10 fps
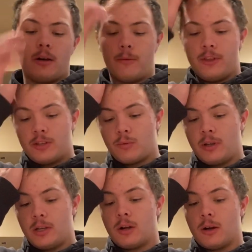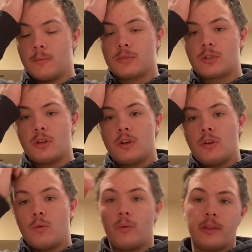This one comes
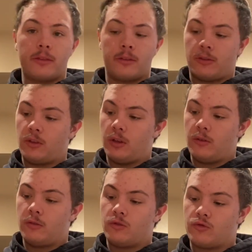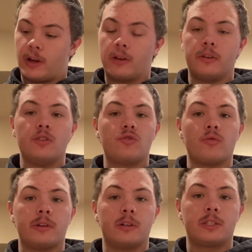with the Dragonoid
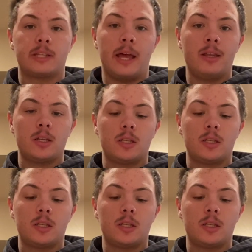Destroyer set,